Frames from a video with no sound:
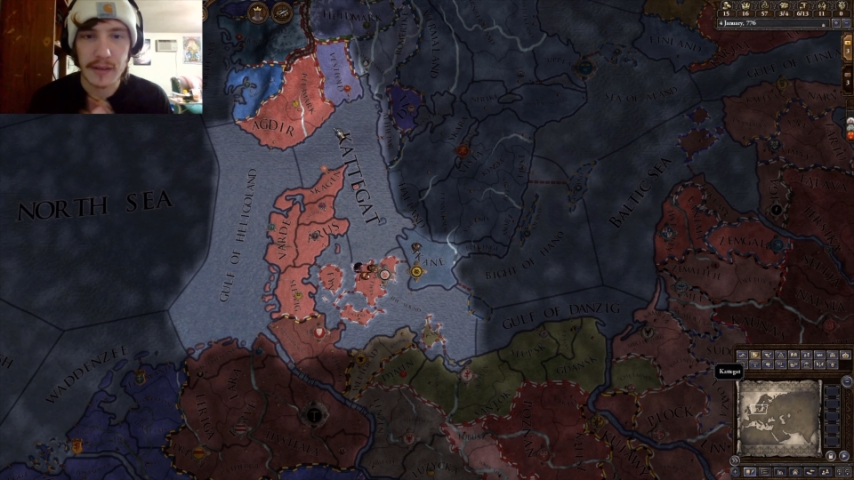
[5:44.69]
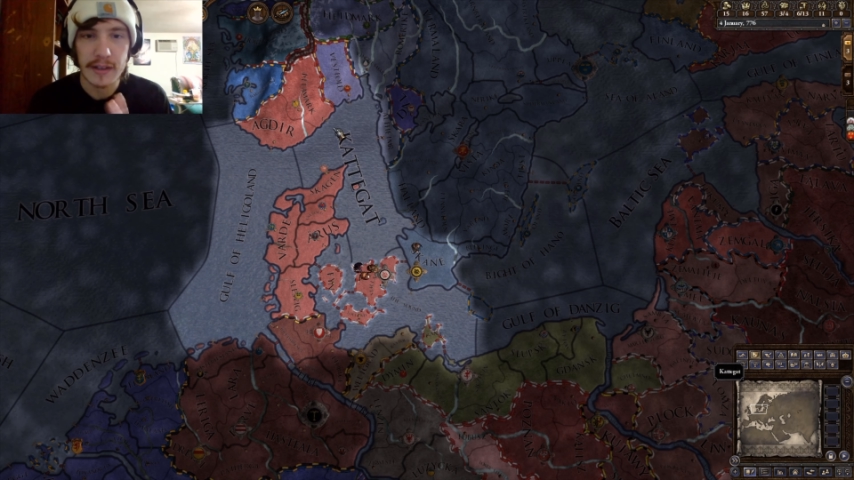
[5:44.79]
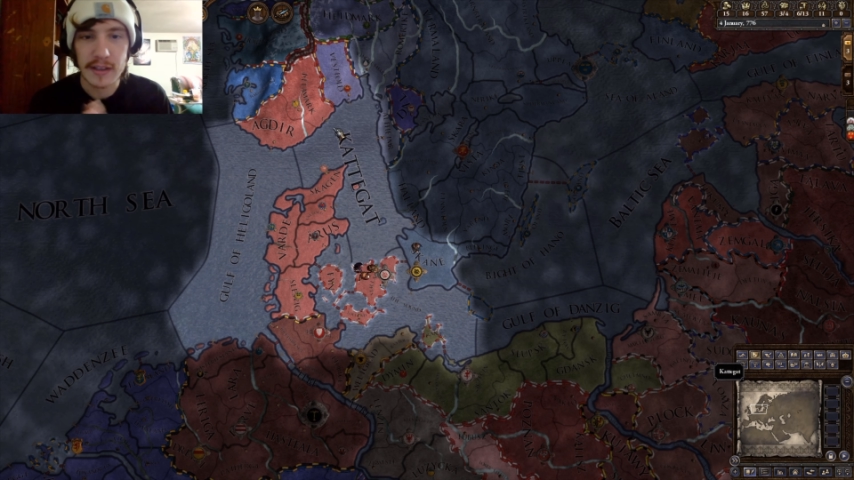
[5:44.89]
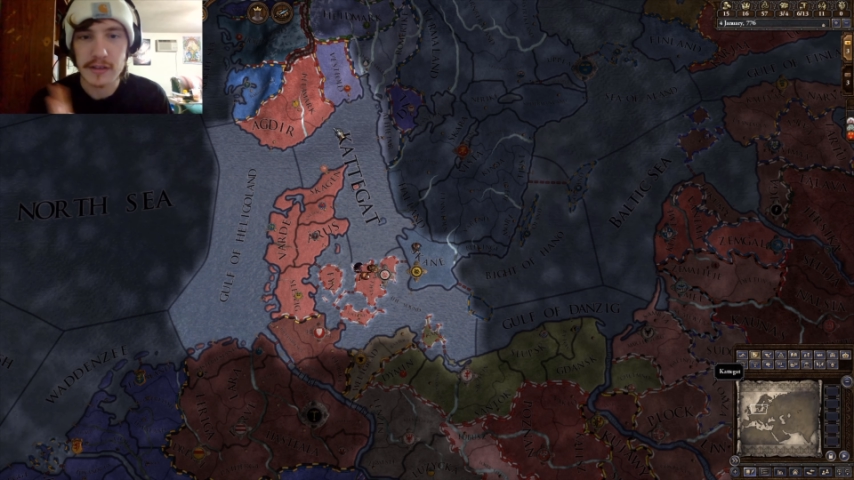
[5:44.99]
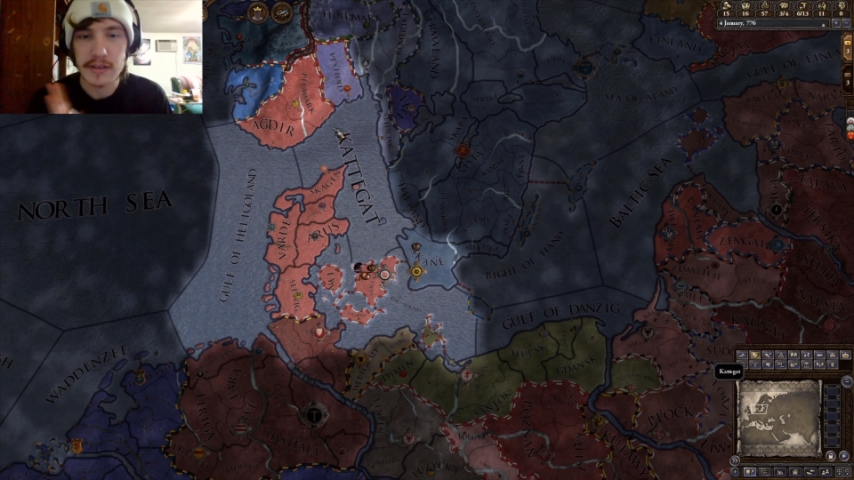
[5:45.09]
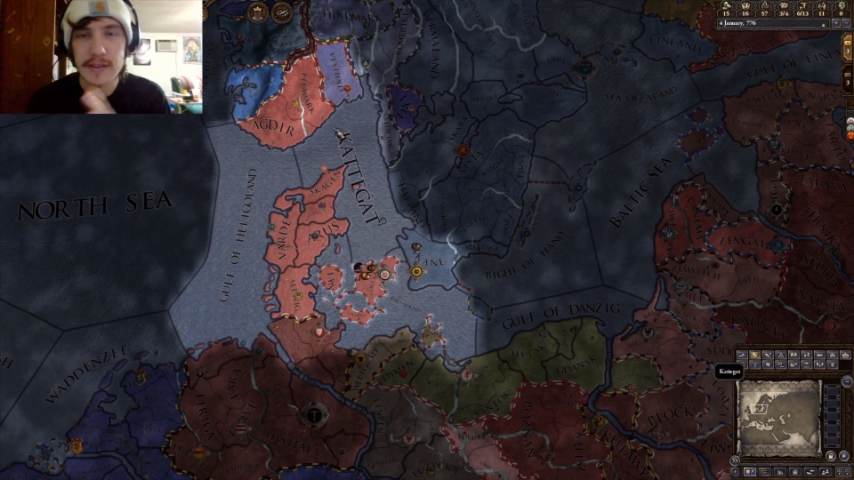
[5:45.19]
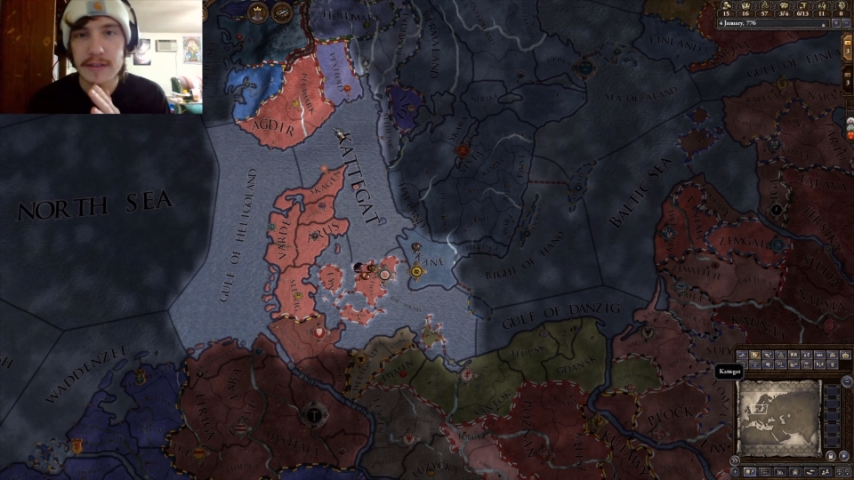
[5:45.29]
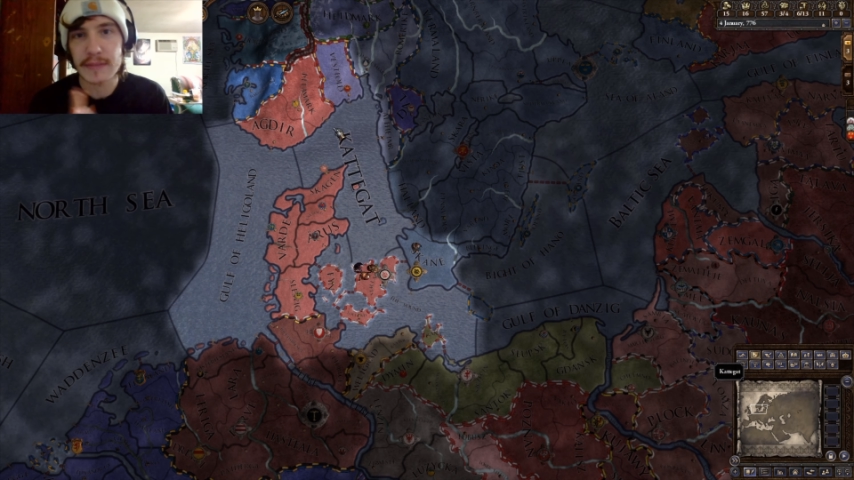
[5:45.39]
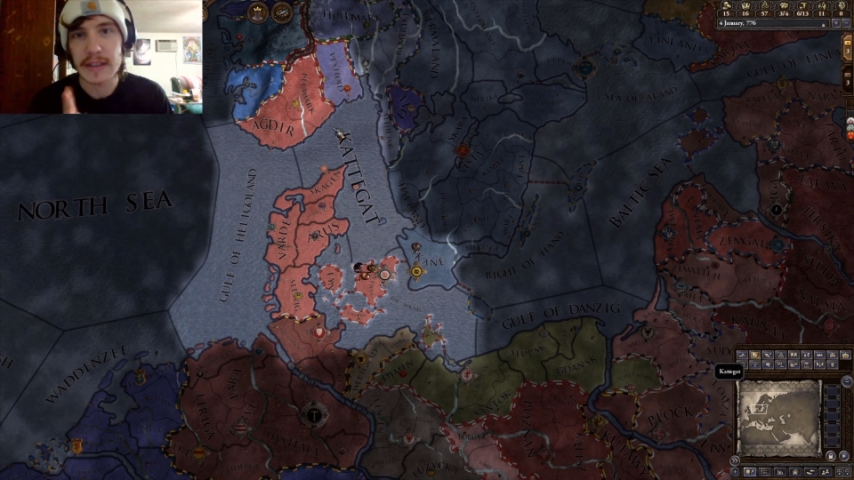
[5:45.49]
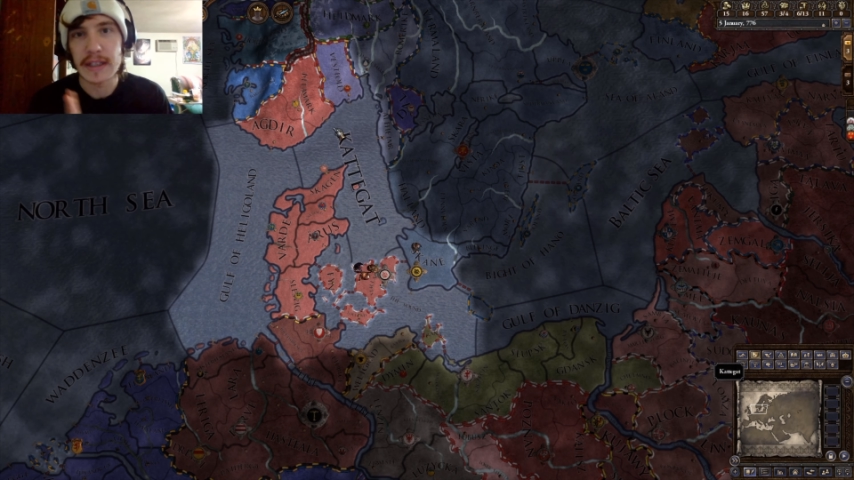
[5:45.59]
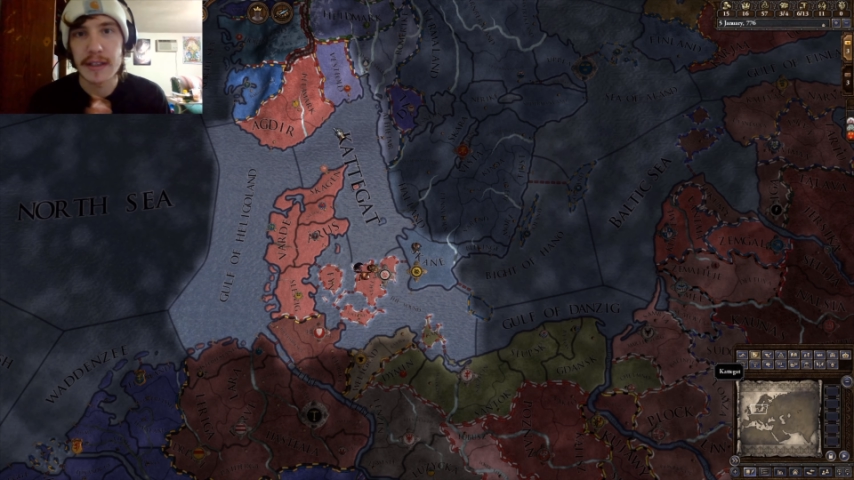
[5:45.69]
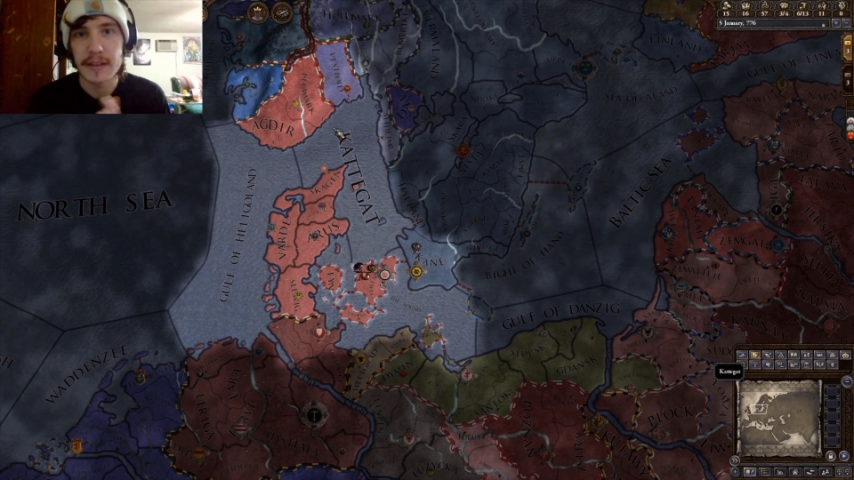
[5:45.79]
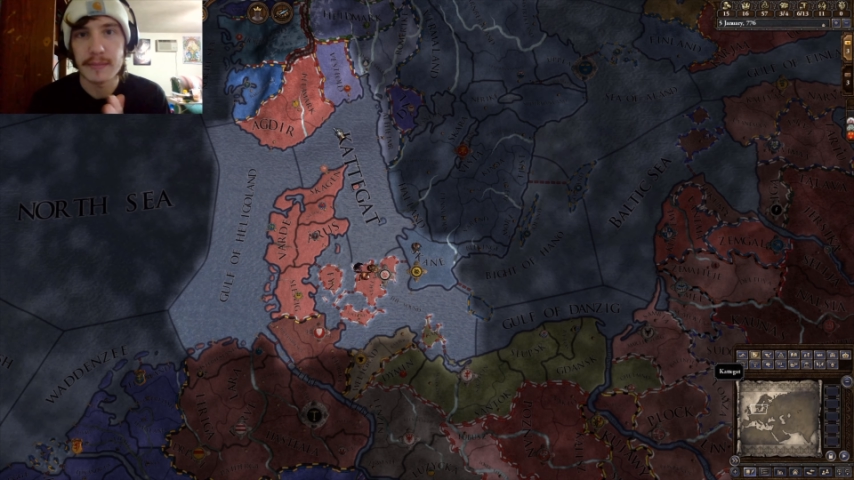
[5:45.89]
I can just get them